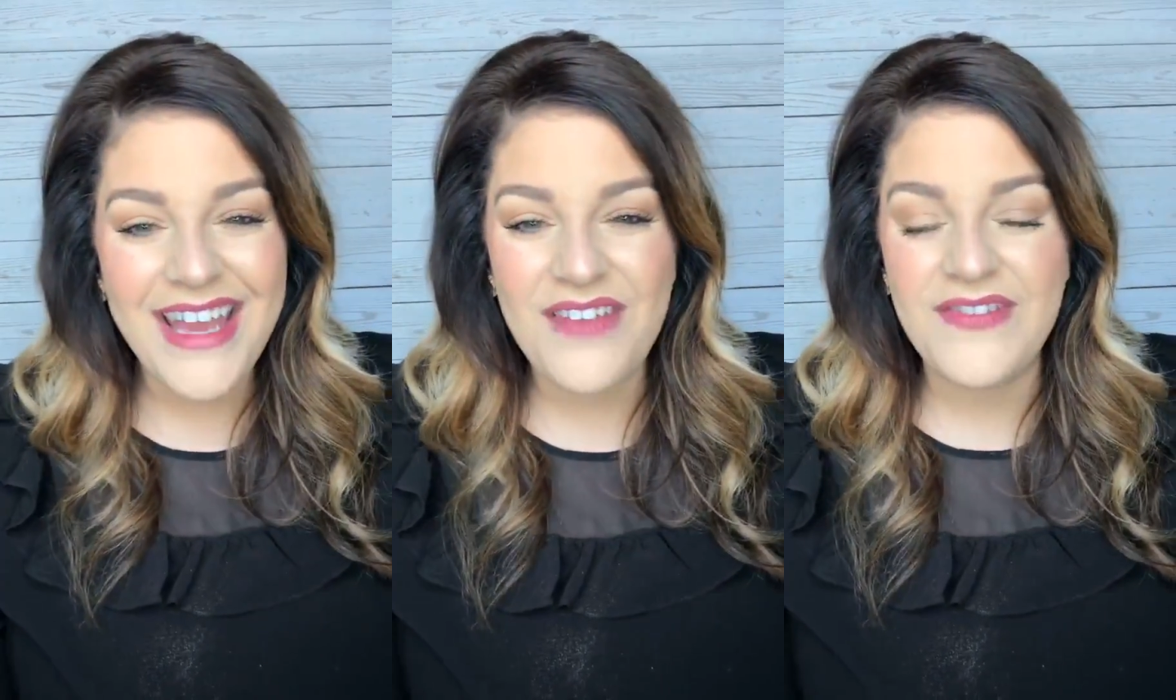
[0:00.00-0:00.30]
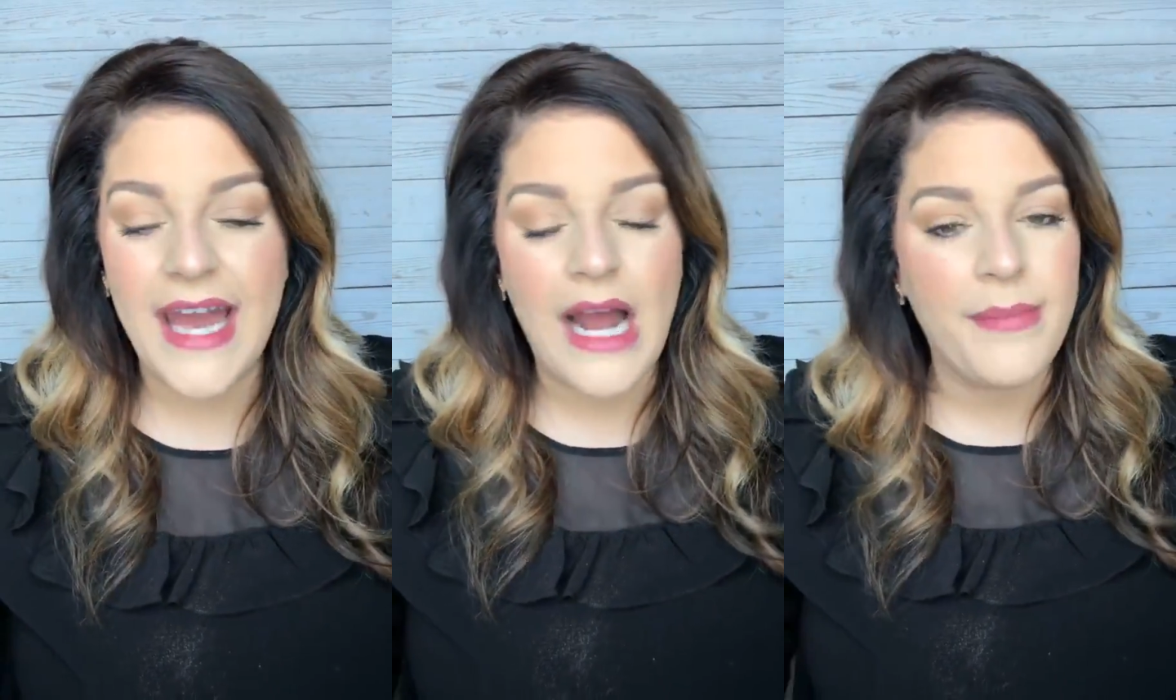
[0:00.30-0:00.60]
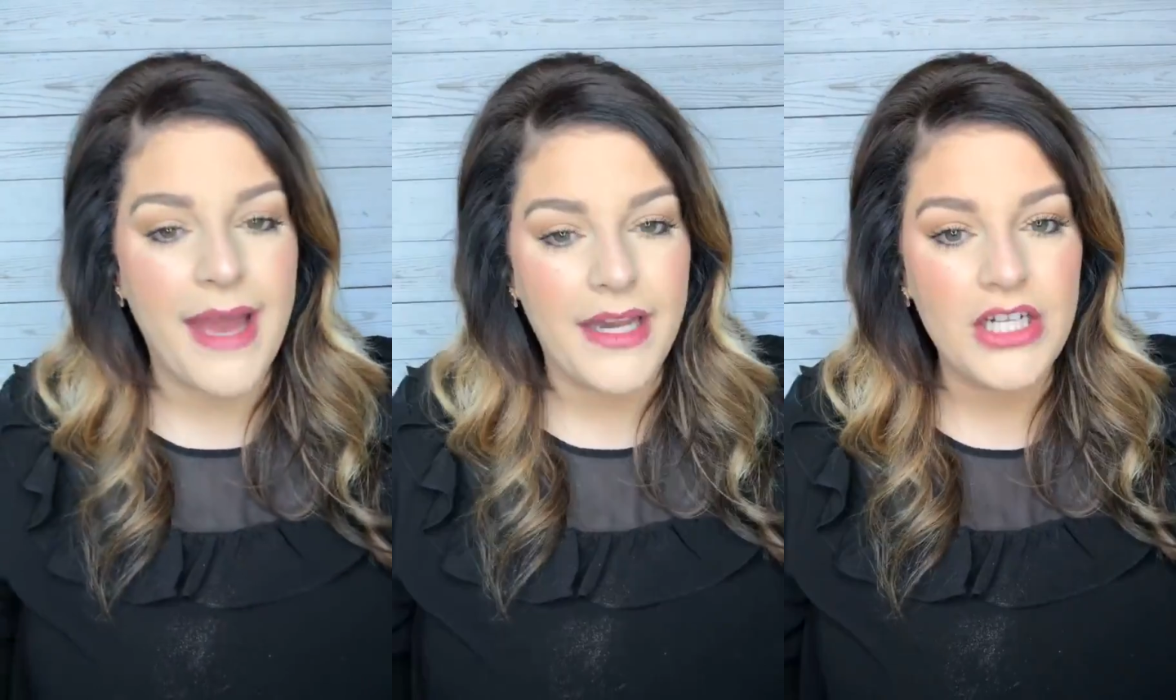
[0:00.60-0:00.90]
If not, I'll
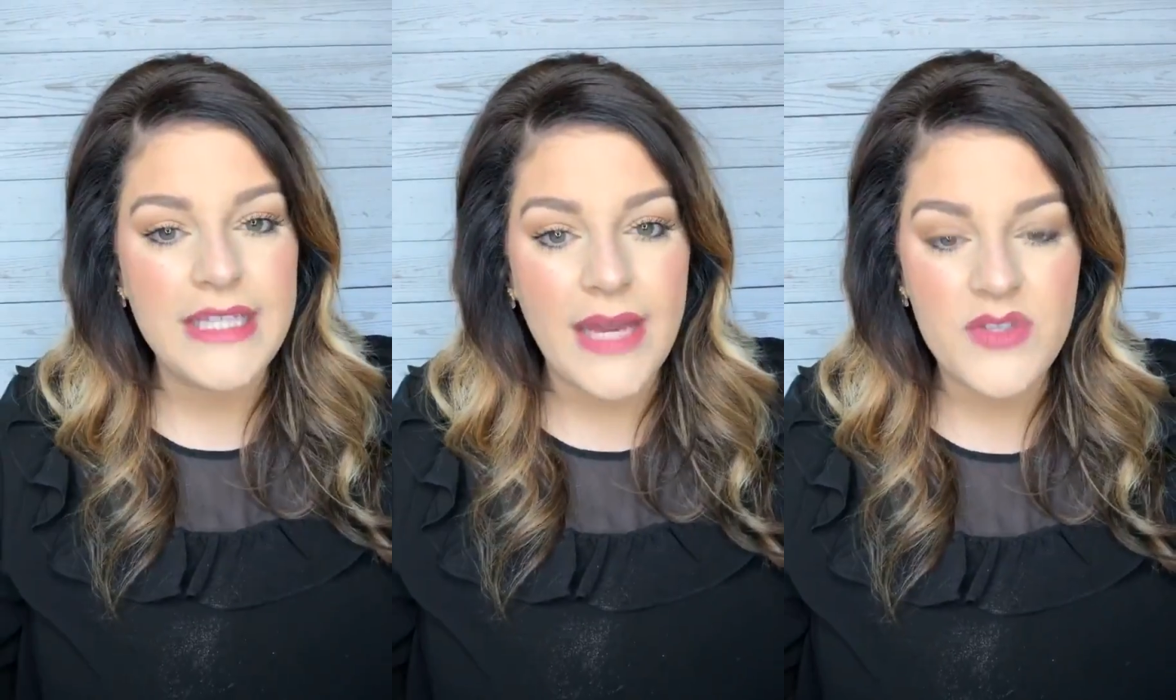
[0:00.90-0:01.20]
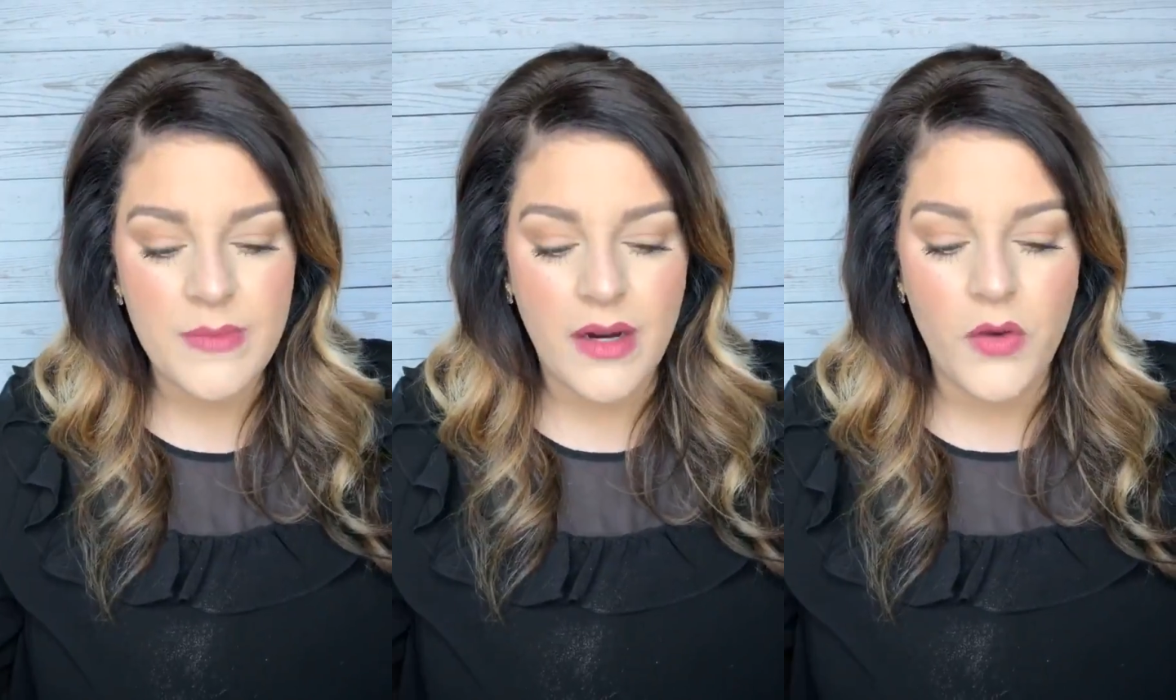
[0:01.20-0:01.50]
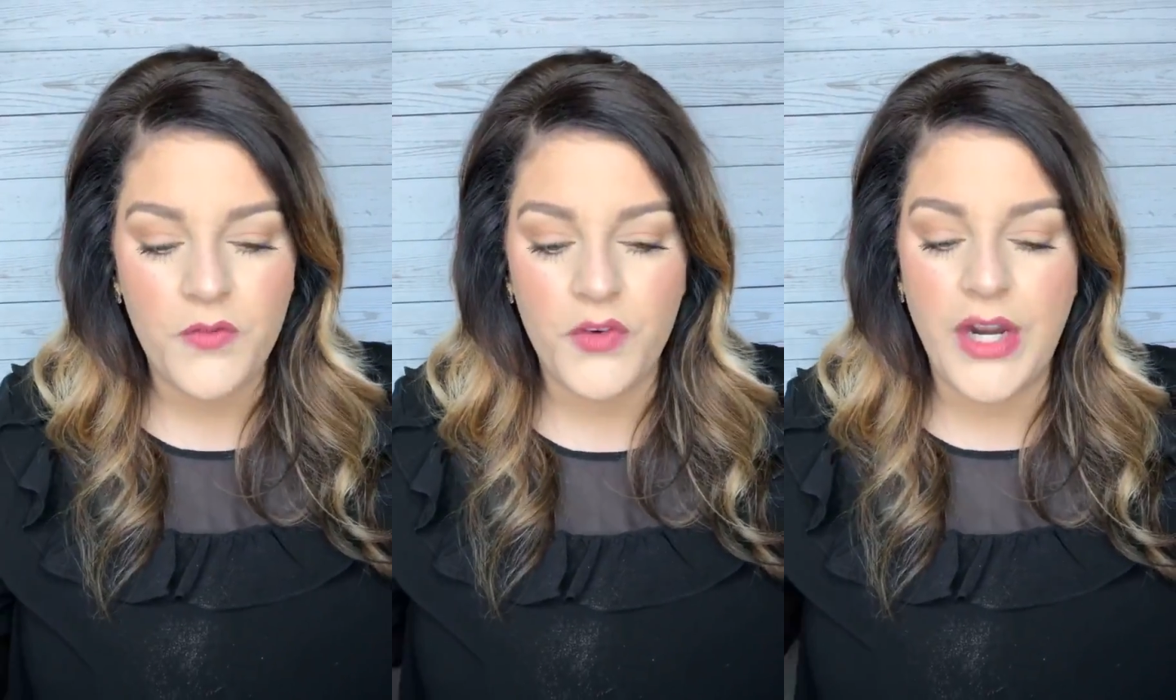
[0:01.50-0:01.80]
be on here live
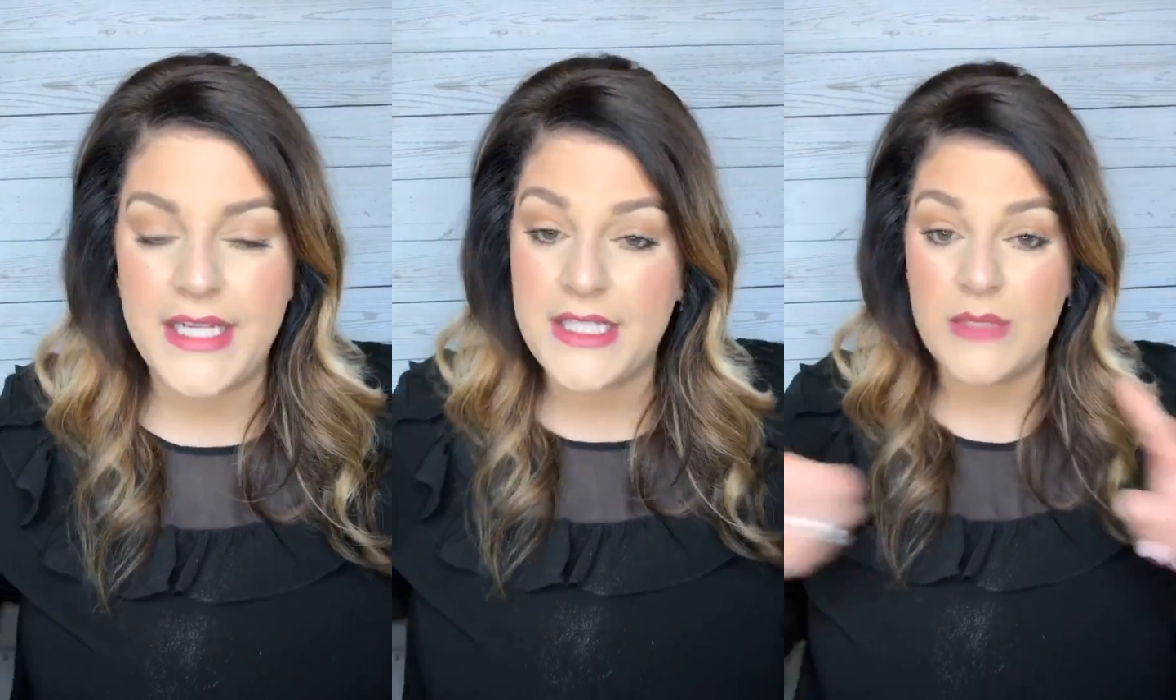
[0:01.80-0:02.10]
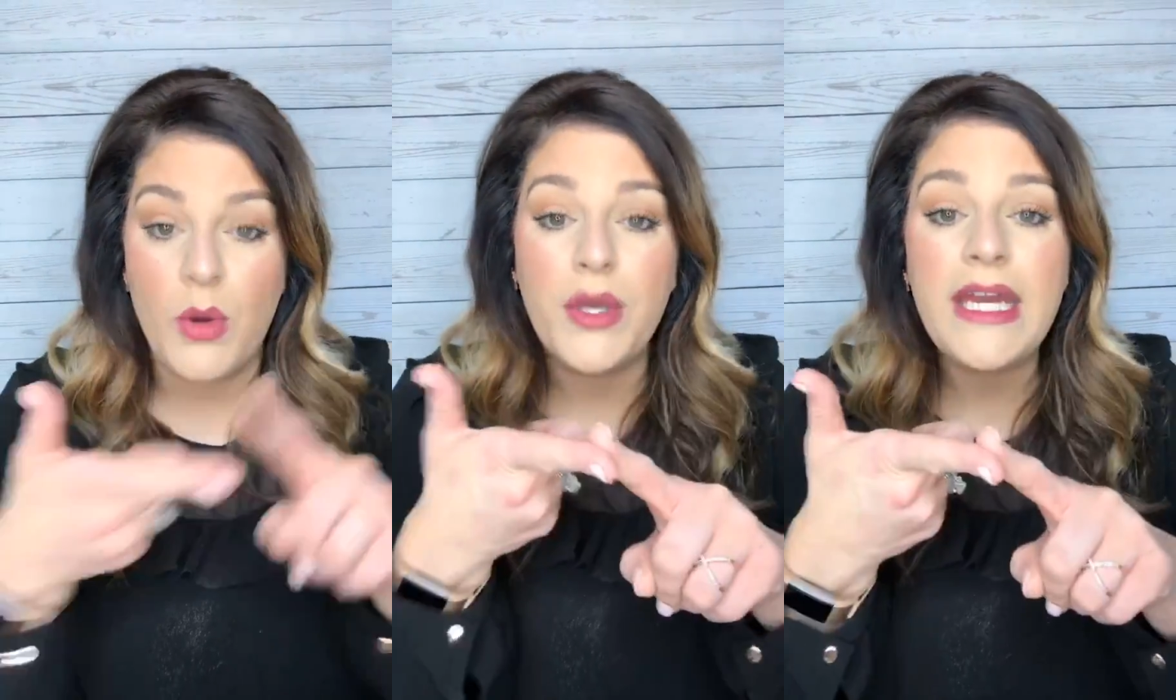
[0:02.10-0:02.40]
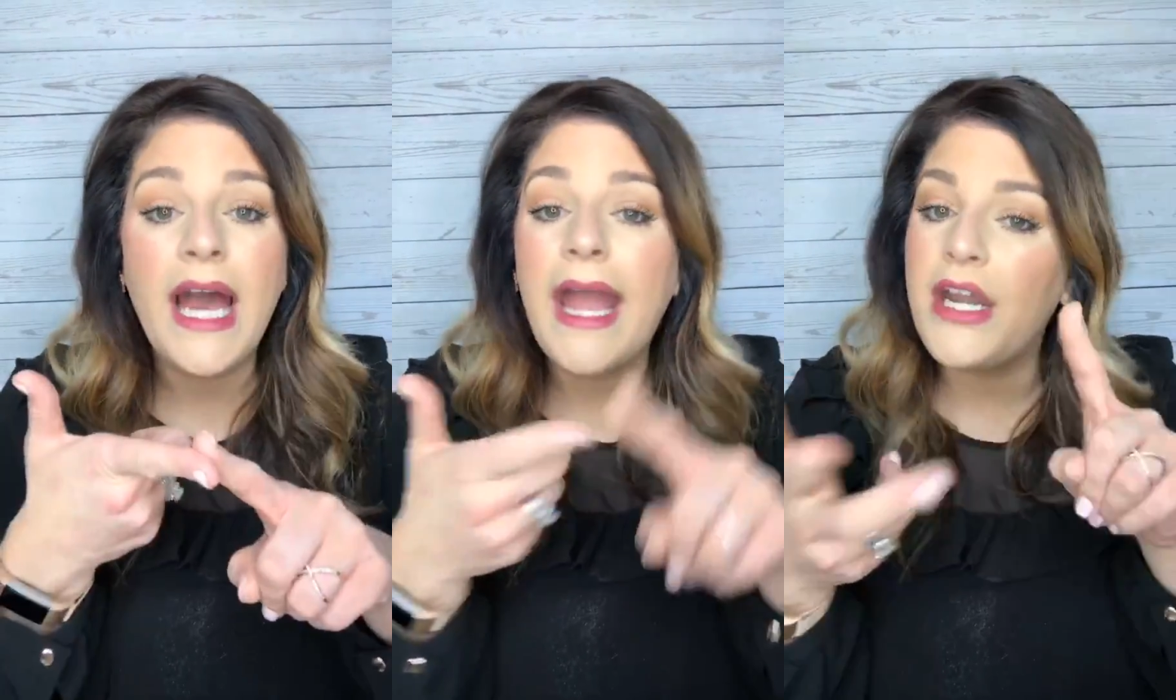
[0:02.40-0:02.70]
tomorrow for a smoky
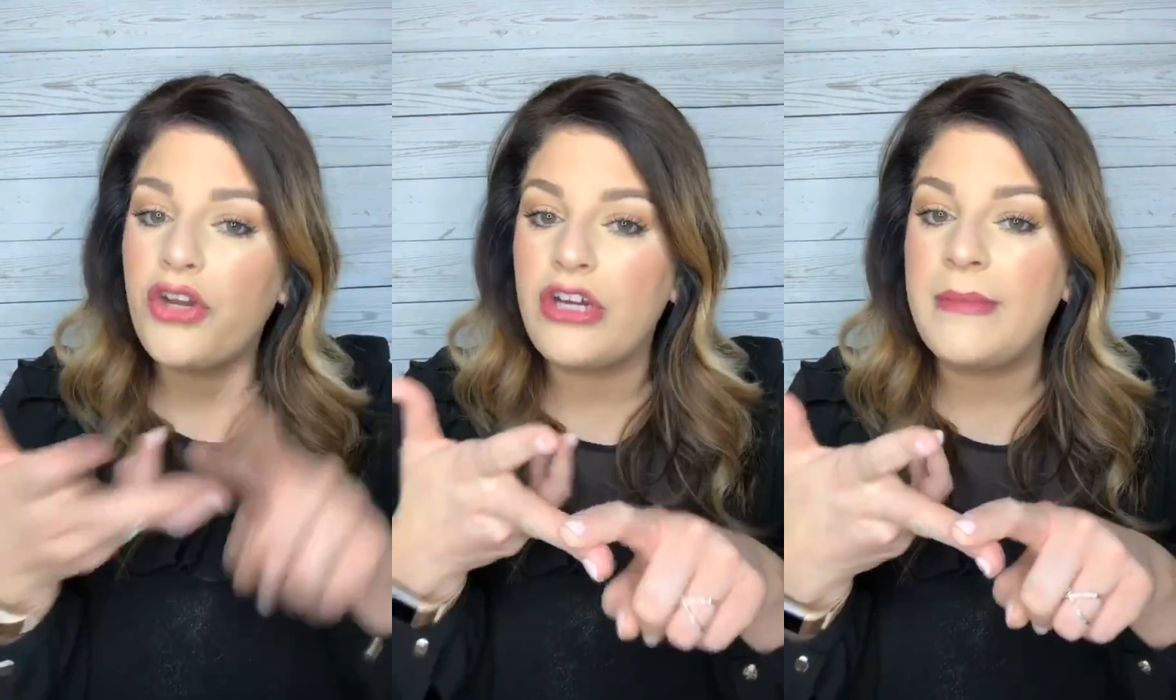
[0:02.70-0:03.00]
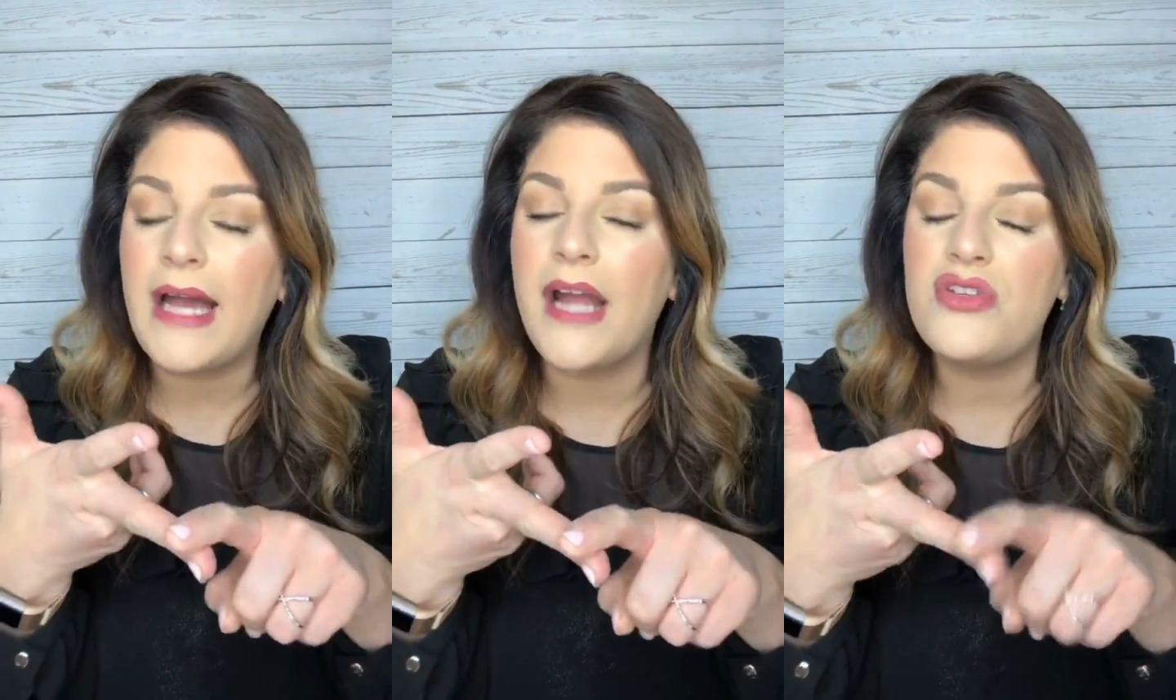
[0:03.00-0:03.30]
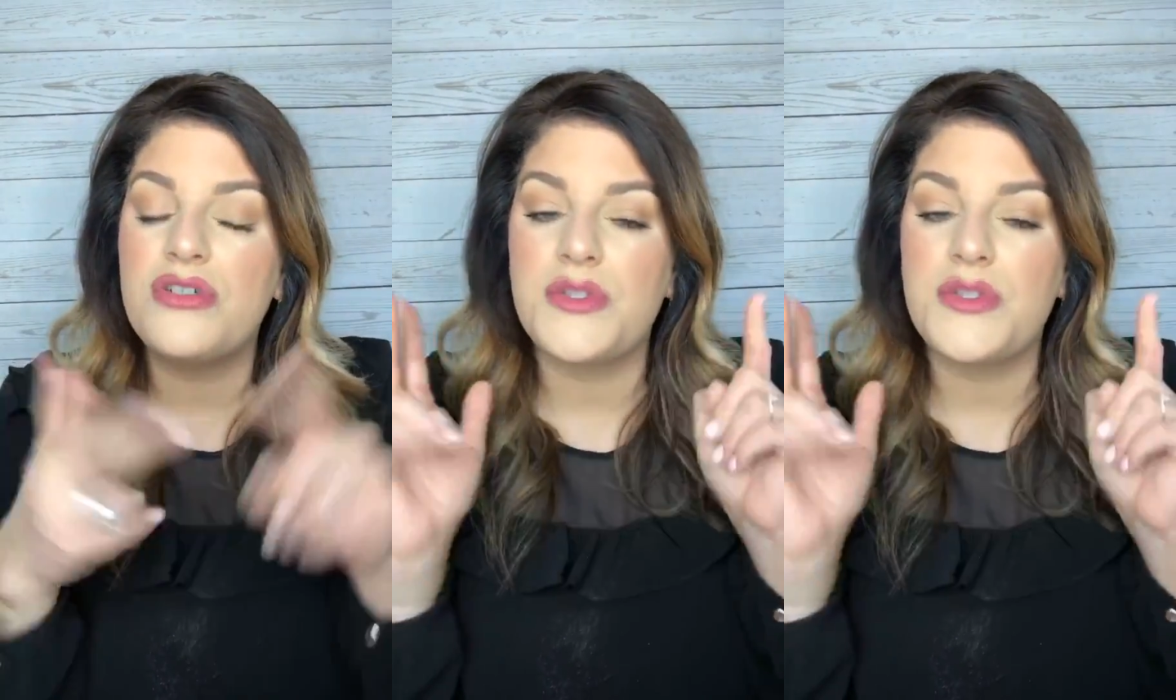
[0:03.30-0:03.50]
eye and a cream contour,